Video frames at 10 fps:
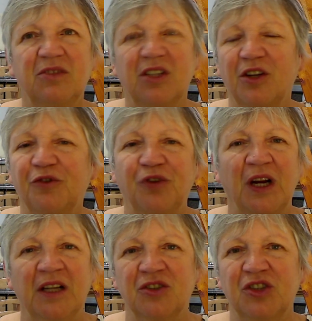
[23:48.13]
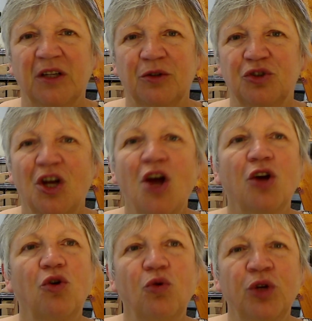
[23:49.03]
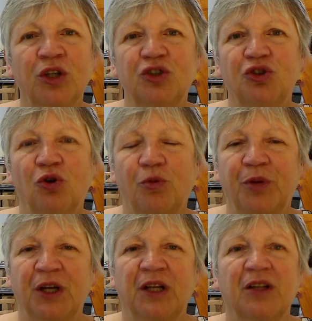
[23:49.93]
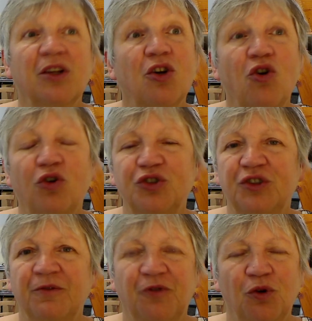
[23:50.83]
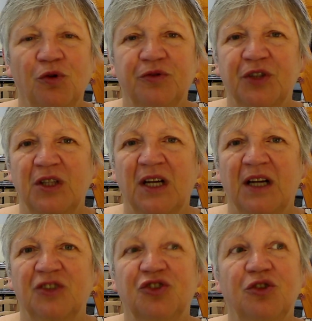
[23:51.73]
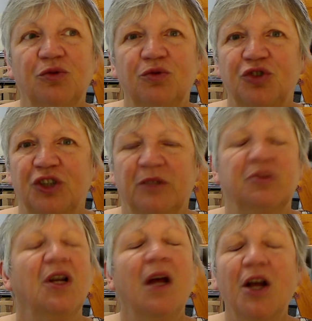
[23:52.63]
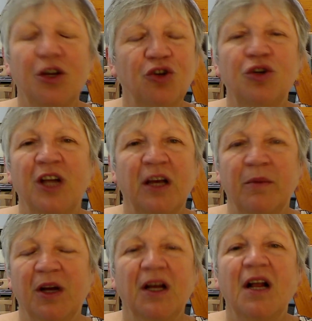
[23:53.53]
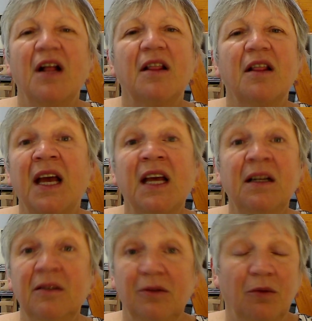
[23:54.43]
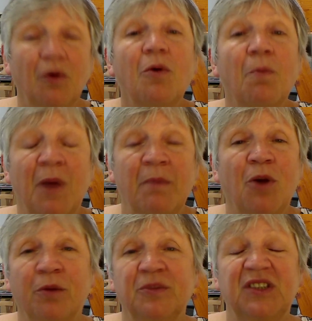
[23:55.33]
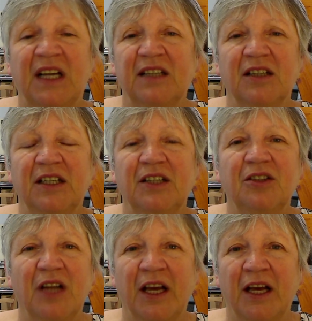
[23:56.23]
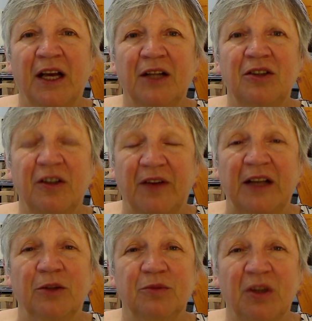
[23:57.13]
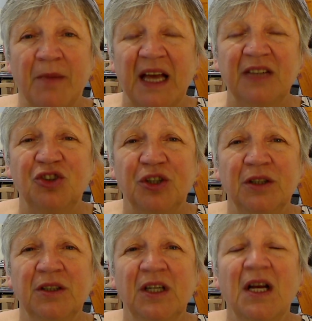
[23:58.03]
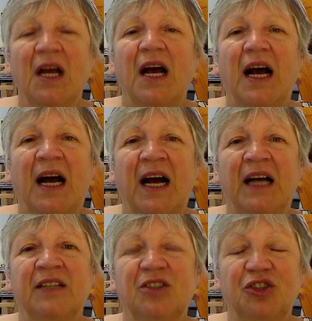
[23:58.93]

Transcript: to their friend's house, going shopping, the costs involved in that, school trips, you name it. Then my mum sadly developed dementia, and